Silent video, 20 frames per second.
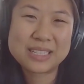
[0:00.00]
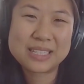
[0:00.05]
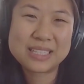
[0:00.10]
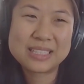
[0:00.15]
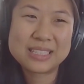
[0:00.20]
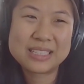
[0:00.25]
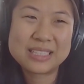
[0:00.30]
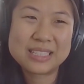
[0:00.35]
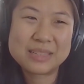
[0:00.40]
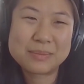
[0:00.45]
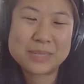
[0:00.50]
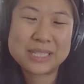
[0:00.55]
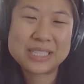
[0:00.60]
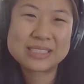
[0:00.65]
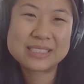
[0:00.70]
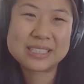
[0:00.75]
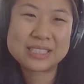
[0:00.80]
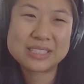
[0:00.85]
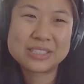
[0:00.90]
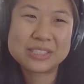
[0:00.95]
in my
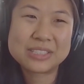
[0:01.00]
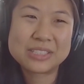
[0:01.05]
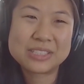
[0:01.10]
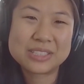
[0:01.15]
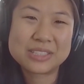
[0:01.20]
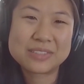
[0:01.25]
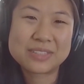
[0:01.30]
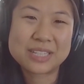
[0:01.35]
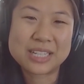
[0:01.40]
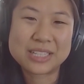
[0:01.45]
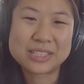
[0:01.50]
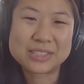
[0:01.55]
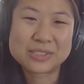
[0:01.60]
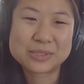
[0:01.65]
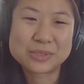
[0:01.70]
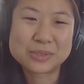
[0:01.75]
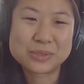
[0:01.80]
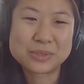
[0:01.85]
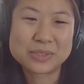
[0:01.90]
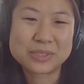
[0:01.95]
senior year of high
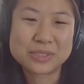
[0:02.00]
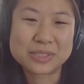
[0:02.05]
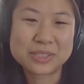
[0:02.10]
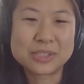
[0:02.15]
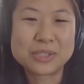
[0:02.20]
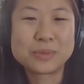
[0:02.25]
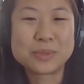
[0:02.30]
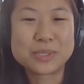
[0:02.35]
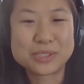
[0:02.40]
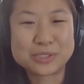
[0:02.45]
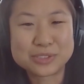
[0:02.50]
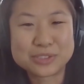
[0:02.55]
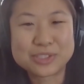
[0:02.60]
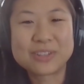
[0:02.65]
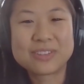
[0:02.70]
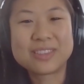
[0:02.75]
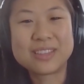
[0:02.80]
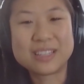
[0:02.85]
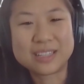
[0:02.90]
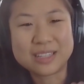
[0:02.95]
school, when you
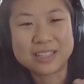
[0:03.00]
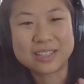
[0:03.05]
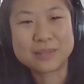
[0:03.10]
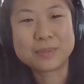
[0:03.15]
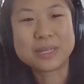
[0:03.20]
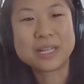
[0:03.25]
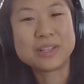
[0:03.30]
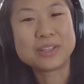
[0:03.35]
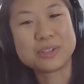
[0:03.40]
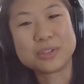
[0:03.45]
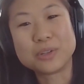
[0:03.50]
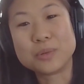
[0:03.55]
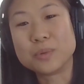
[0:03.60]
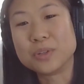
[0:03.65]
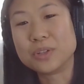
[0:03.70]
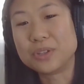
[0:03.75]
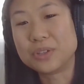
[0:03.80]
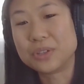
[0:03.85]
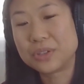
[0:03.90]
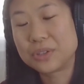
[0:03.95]
start thinking about,
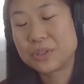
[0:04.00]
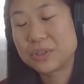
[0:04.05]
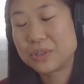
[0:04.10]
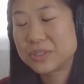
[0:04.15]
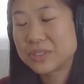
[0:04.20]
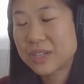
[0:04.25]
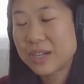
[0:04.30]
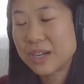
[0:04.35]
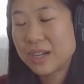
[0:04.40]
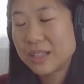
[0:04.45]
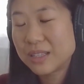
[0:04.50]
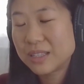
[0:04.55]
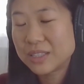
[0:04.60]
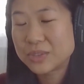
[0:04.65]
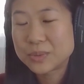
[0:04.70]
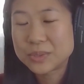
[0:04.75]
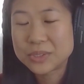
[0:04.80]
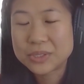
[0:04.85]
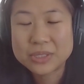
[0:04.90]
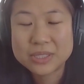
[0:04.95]
where you're going to go to
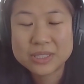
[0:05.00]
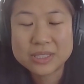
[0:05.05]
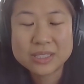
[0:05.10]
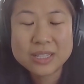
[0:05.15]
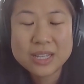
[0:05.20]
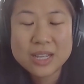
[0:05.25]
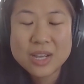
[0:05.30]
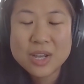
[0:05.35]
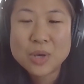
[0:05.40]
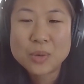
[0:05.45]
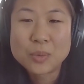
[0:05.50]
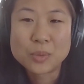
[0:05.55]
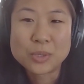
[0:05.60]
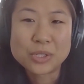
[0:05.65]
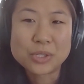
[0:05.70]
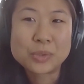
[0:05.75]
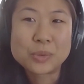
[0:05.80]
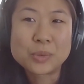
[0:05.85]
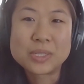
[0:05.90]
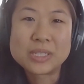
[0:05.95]
college,
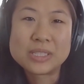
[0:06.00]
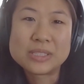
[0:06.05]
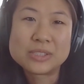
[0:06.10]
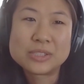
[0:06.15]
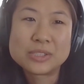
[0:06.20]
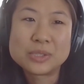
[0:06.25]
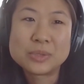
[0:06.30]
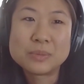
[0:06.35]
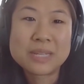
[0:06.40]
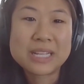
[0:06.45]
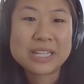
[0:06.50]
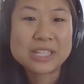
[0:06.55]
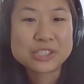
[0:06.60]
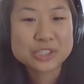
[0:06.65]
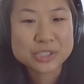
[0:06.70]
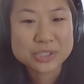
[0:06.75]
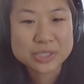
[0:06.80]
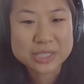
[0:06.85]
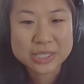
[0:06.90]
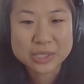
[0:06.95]
what are you going to
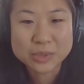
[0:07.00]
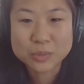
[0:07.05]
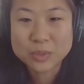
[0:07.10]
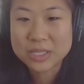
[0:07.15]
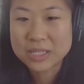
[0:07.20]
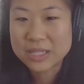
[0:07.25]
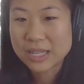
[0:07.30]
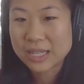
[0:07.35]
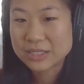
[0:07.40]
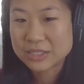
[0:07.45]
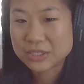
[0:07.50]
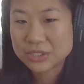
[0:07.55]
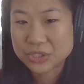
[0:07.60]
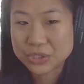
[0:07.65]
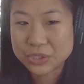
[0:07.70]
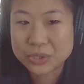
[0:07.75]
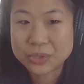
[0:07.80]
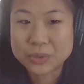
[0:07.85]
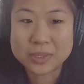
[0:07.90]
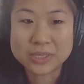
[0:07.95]
major in, what classes
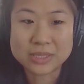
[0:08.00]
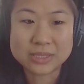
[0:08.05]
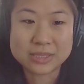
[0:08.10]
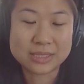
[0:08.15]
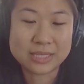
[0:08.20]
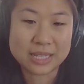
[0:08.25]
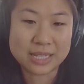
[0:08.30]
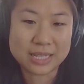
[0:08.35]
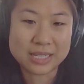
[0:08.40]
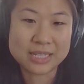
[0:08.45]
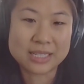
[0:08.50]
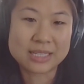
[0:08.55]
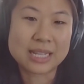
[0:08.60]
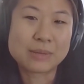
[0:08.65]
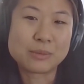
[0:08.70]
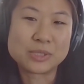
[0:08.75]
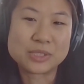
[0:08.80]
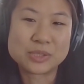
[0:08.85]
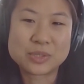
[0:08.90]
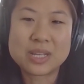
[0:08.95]
are you going to take, and
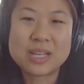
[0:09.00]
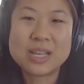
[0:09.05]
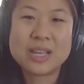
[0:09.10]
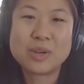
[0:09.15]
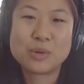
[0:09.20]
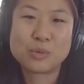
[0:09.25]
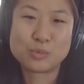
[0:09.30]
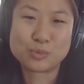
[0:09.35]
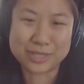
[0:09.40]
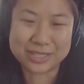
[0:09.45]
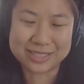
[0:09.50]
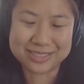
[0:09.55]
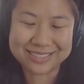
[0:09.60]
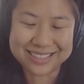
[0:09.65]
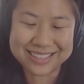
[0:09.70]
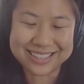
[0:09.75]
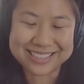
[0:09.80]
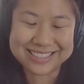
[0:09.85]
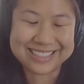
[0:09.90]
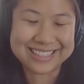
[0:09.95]
I was
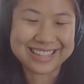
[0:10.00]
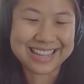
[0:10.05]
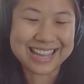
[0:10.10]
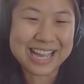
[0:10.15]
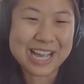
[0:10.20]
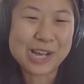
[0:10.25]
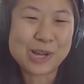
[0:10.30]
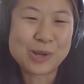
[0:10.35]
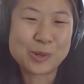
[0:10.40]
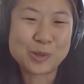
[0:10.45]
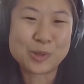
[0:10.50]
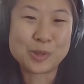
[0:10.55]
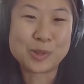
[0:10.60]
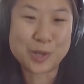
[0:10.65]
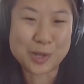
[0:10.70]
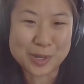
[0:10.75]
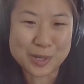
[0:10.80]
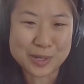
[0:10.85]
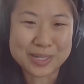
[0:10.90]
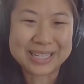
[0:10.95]
realizing how
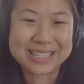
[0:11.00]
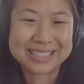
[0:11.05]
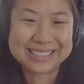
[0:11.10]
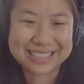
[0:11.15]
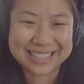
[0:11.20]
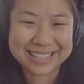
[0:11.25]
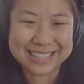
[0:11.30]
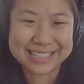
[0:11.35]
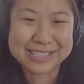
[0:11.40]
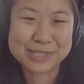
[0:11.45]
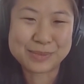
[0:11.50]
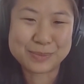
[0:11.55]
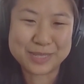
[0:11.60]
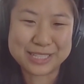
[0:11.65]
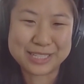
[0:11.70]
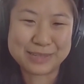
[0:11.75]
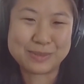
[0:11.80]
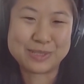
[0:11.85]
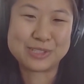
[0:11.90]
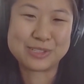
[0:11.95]
long it takes to
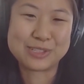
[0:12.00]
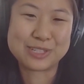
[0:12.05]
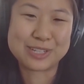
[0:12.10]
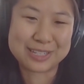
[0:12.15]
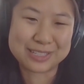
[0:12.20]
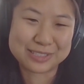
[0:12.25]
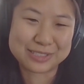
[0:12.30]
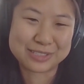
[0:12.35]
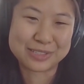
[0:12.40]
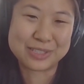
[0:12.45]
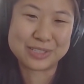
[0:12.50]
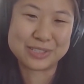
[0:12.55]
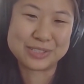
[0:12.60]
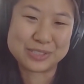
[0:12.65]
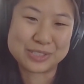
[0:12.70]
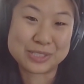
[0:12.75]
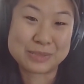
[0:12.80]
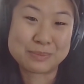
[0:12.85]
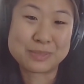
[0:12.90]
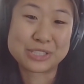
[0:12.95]
become a doctor and
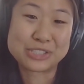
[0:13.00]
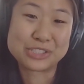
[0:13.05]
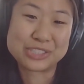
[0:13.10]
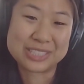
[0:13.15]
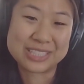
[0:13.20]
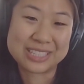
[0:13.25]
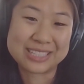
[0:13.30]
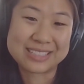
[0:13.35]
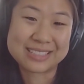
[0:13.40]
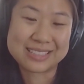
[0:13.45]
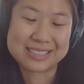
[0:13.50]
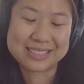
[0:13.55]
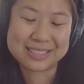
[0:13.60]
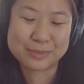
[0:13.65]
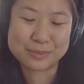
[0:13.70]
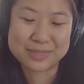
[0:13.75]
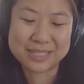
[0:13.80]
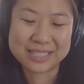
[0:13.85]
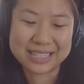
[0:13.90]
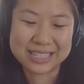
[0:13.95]
to specialize in
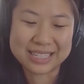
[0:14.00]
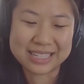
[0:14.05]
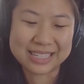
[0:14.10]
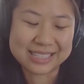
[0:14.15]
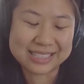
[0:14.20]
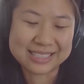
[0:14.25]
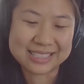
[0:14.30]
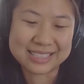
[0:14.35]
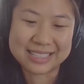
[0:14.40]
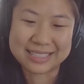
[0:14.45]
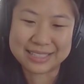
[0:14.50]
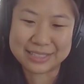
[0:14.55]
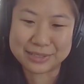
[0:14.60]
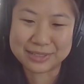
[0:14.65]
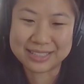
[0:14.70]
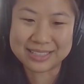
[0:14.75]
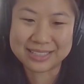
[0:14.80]
something, and I said,